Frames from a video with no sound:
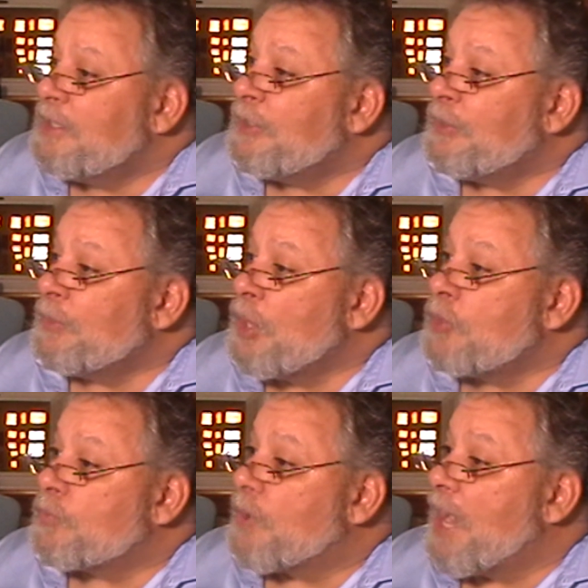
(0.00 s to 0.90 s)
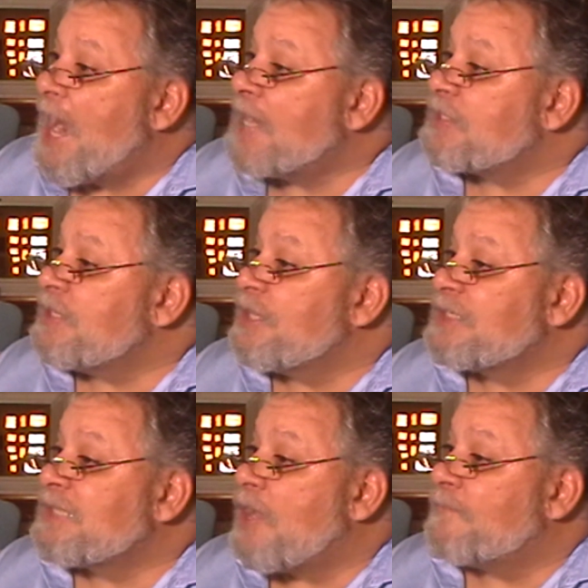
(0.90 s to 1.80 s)
In the
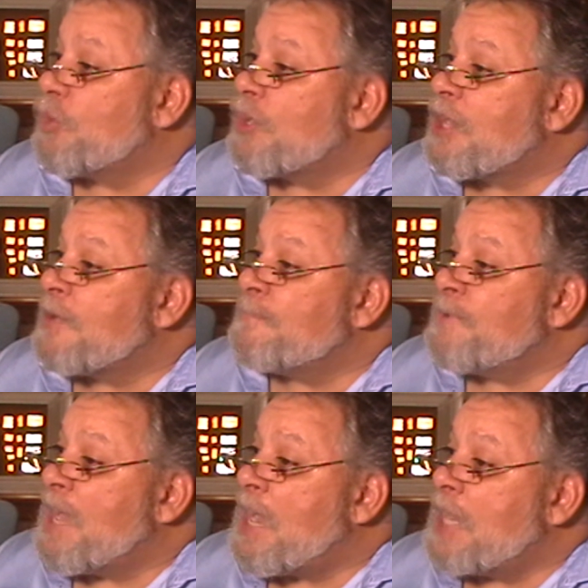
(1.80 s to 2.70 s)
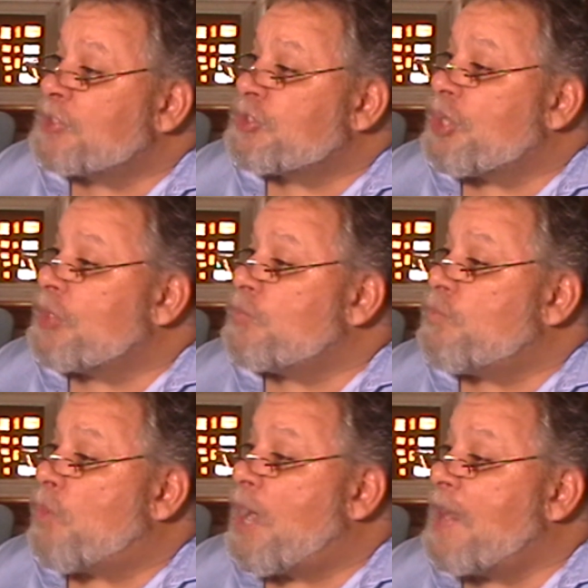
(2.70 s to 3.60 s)
greatness of your
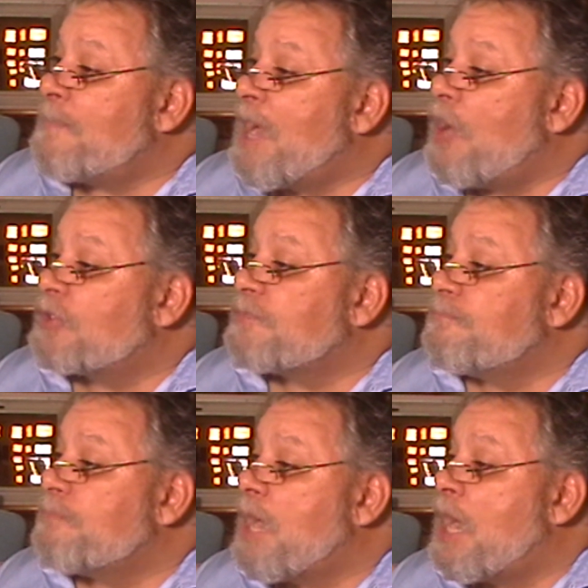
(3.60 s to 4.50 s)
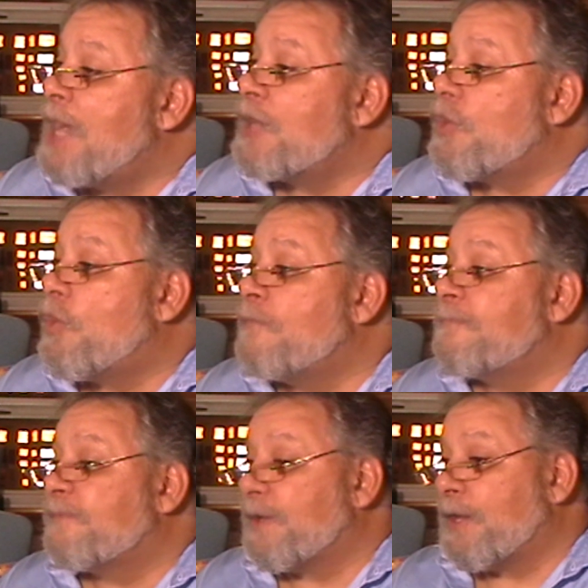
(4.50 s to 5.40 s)
compassion, wipe out my
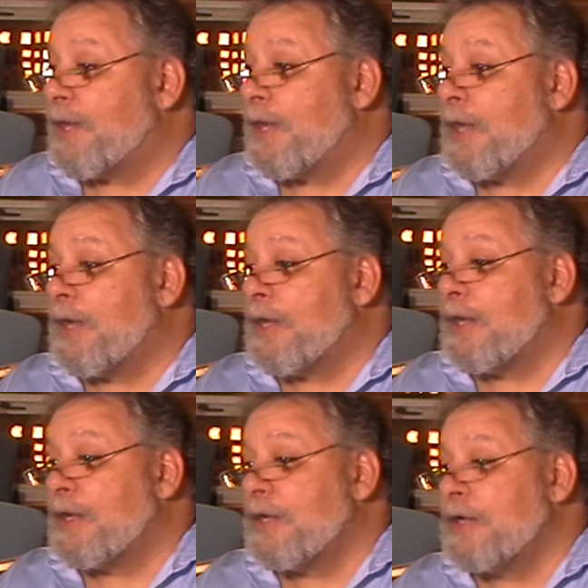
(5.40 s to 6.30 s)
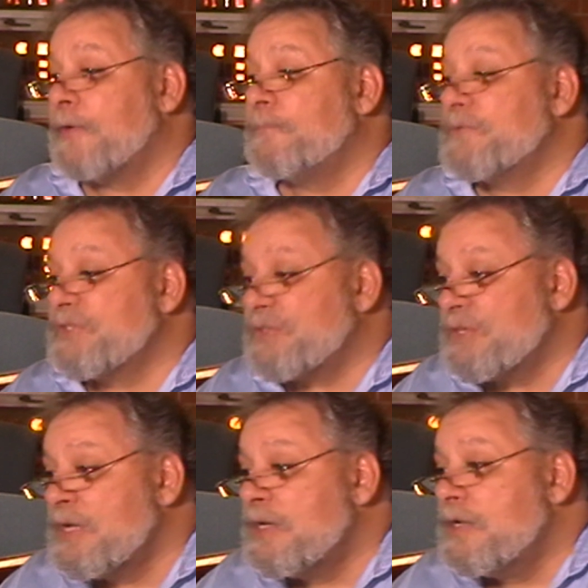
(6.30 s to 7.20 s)

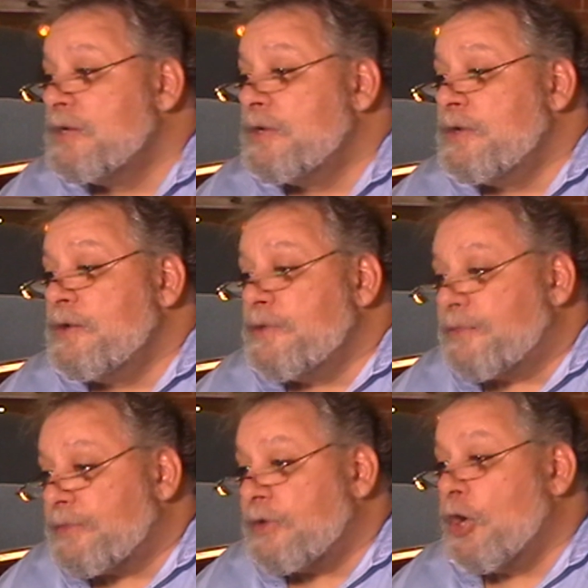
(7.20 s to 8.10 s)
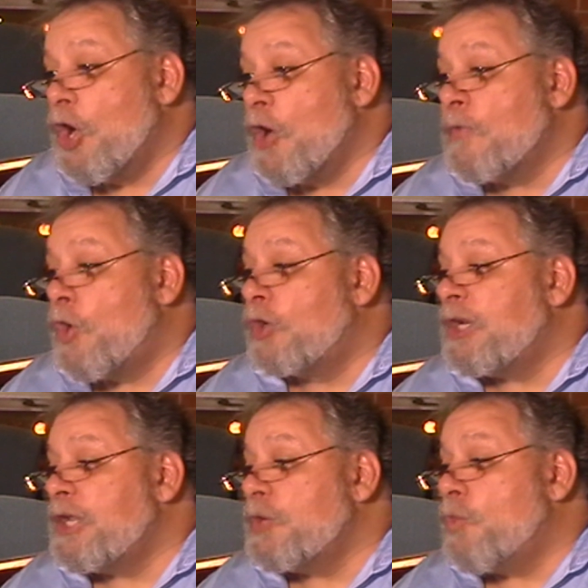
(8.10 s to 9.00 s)
offense.
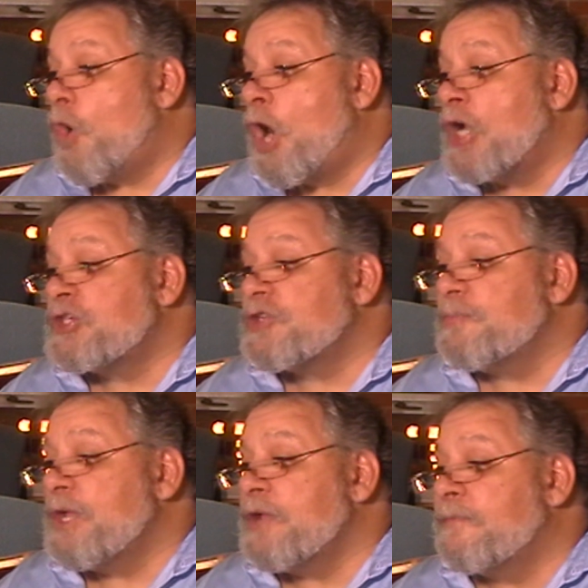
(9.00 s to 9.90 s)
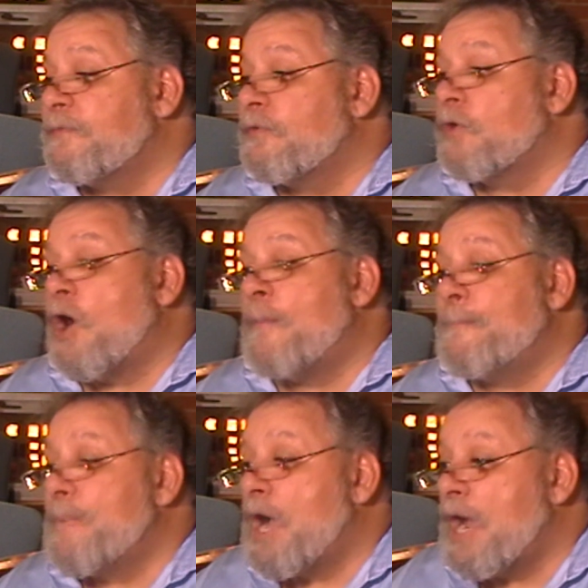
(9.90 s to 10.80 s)
Thoroughly wash me
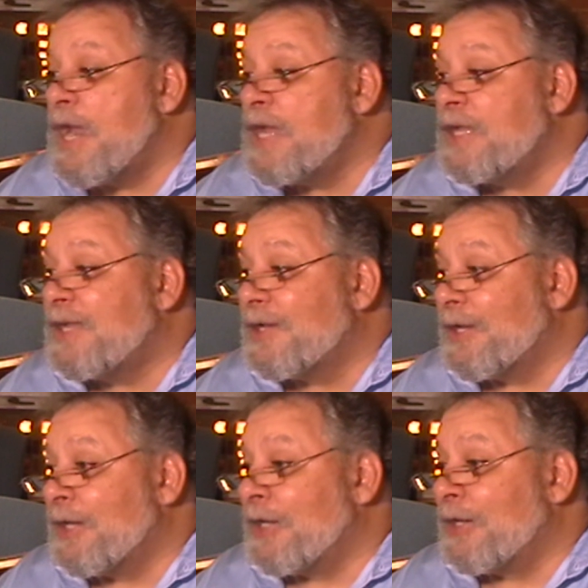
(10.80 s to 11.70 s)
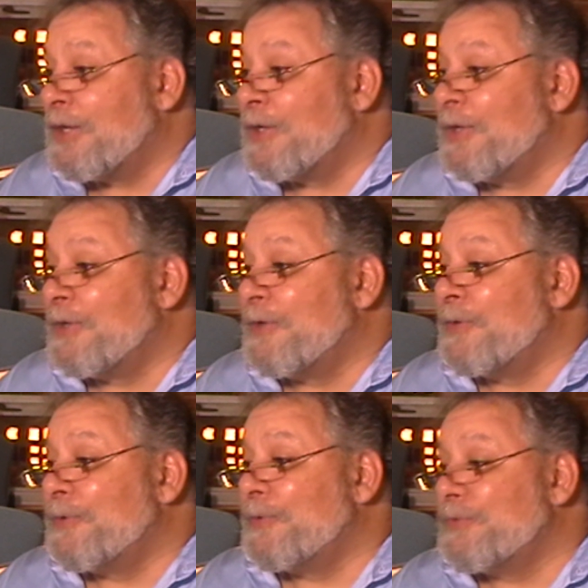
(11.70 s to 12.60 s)
from my
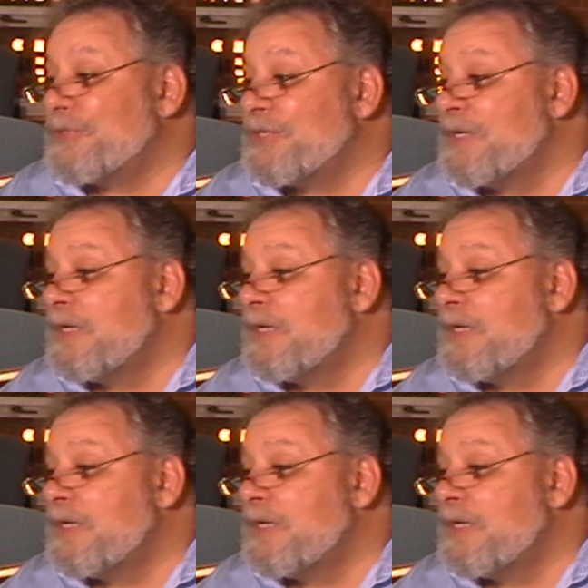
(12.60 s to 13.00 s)
guilt,